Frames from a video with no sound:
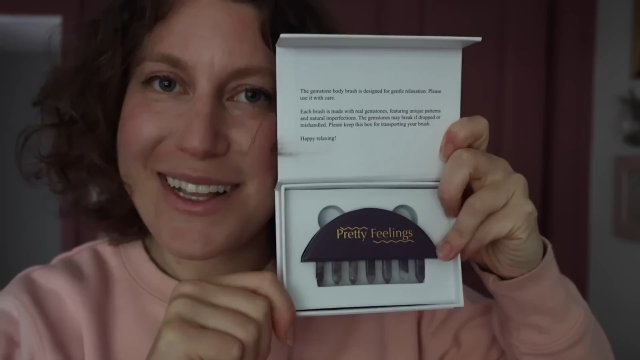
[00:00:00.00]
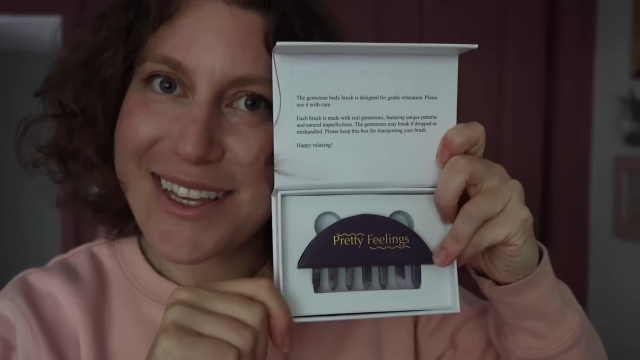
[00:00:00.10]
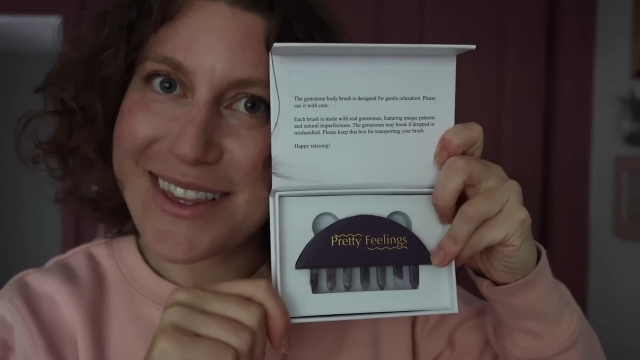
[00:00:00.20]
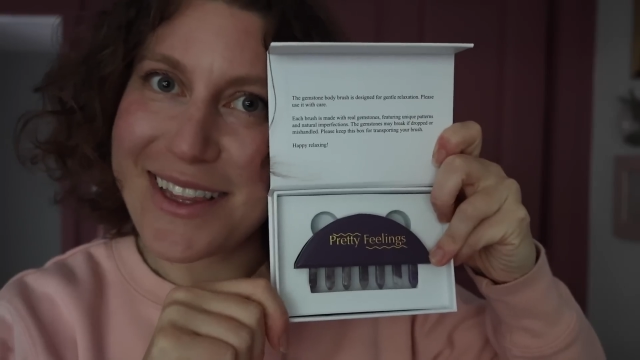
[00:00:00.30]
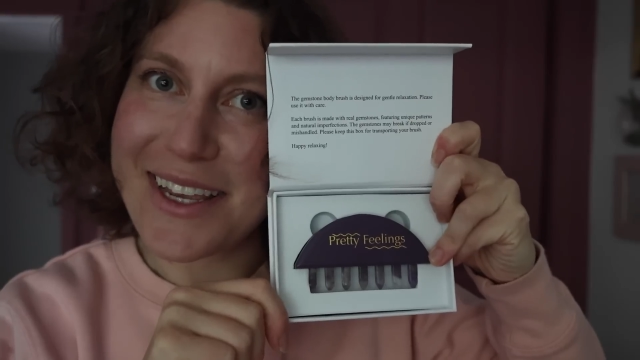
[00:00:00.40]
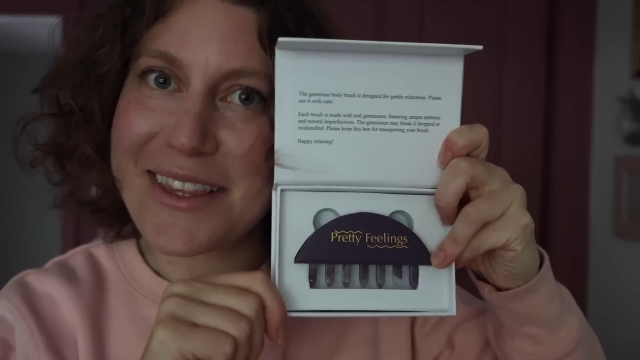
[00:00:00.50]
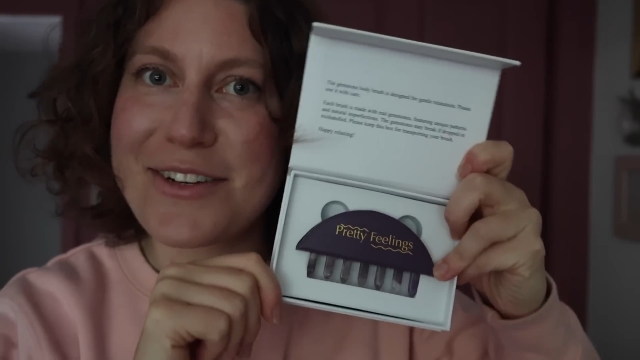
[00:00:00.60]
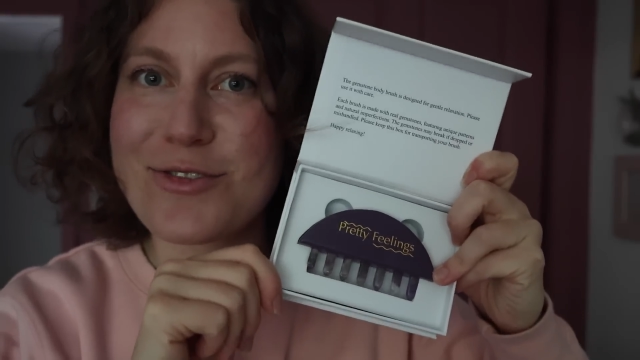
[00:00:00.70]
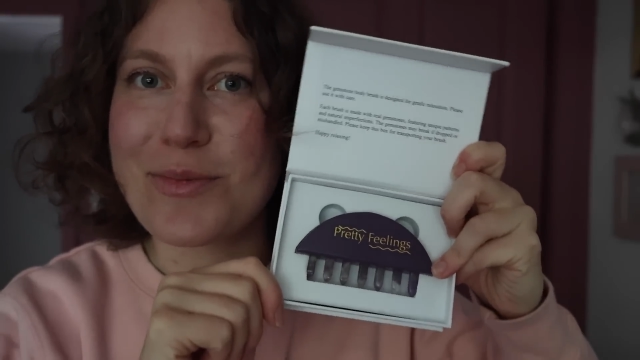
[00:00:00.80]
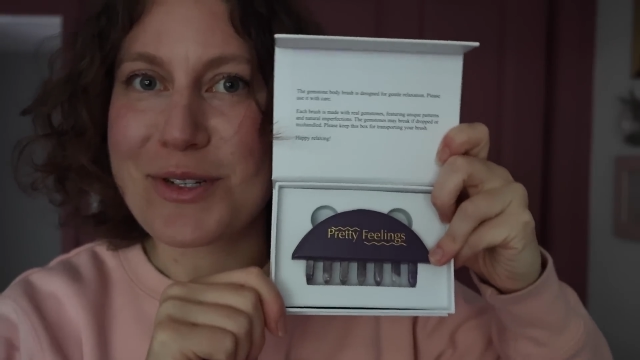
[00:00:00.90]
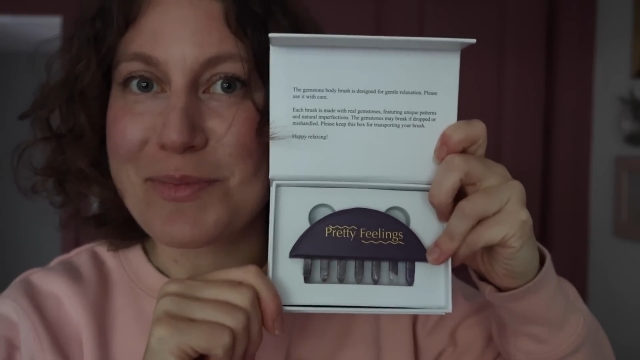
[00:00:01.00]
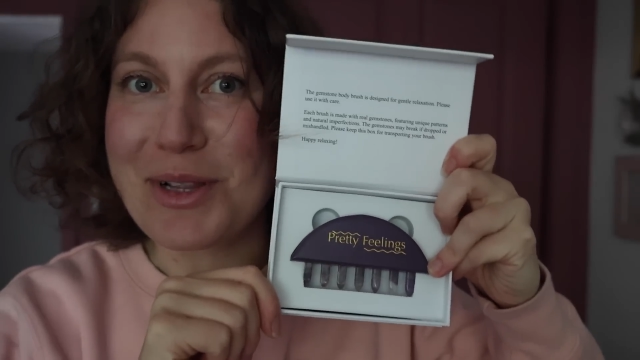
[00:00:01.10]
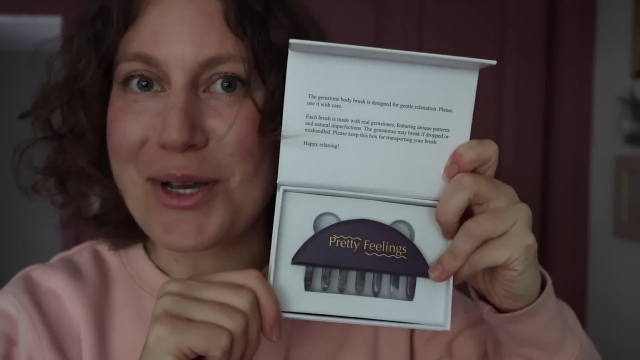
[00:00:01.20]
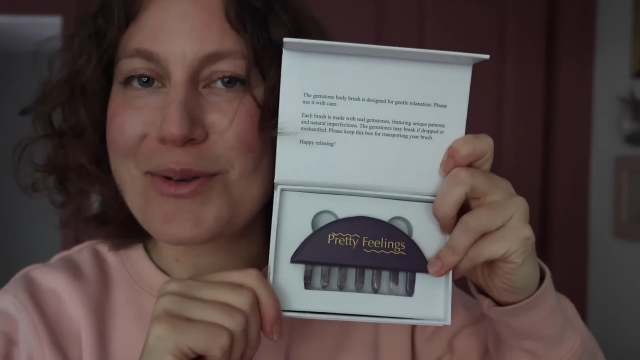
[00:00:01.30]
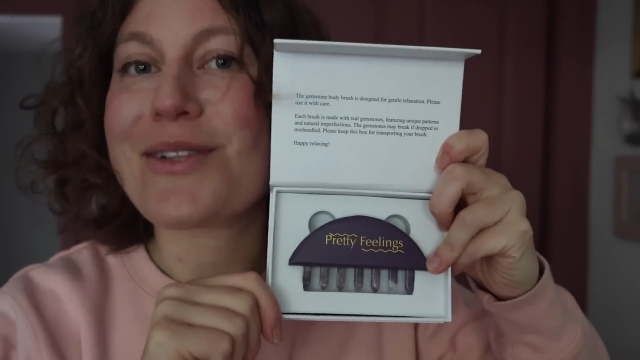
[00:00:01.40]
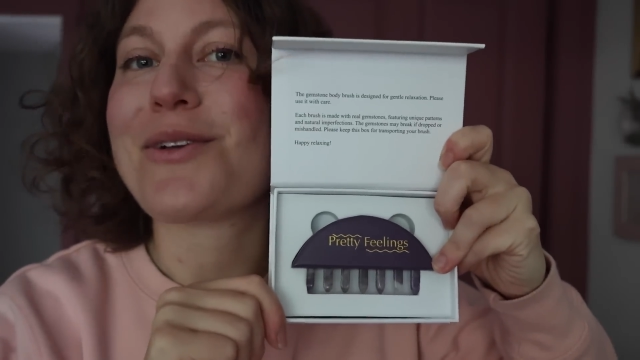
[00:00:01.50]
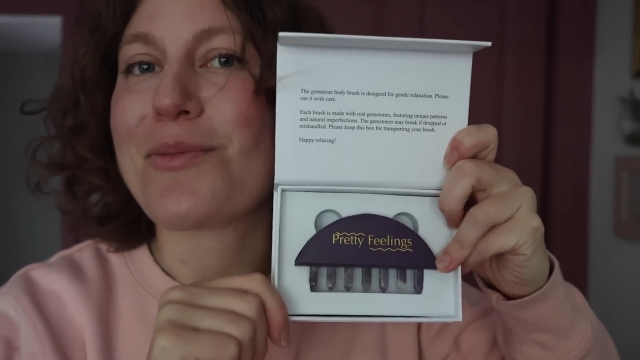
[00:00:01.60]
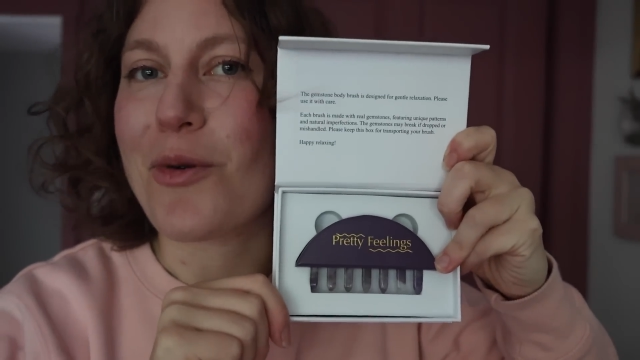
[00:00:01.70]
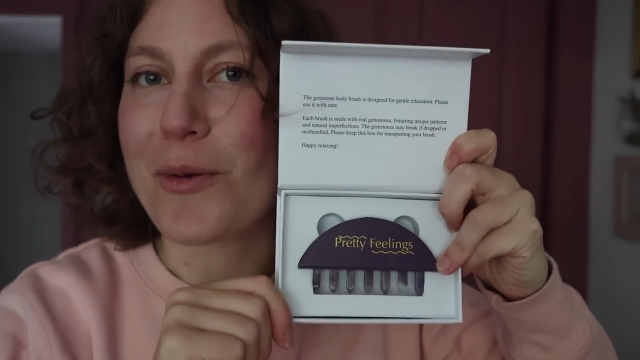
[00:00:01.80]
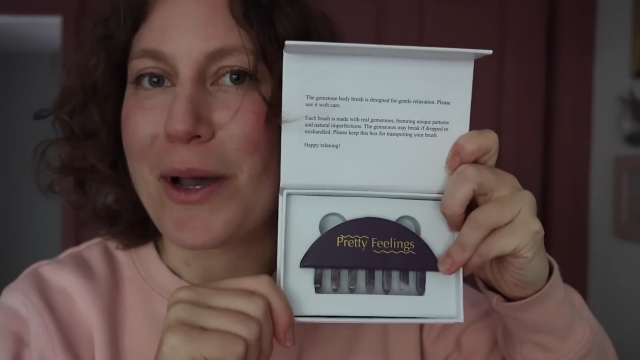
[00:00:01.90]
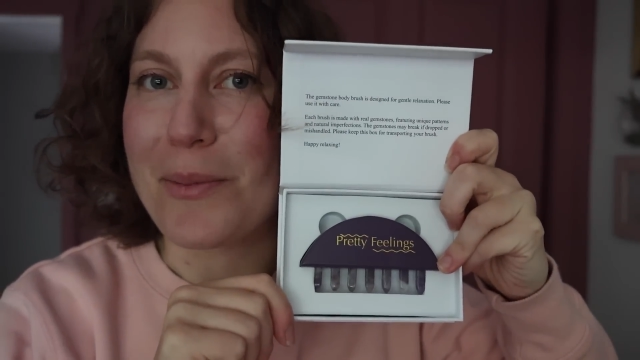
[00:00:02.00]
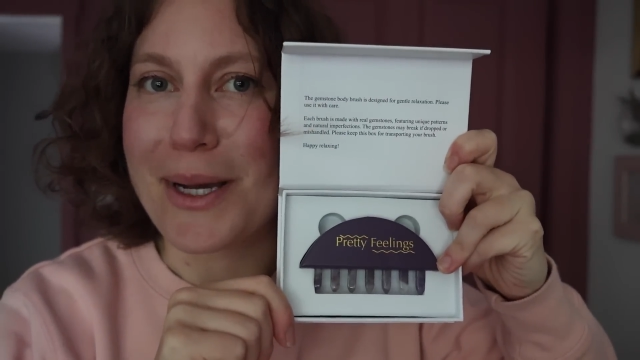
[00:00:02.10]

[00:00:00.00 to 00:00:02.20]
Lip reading: Click the link in the description below to learn more about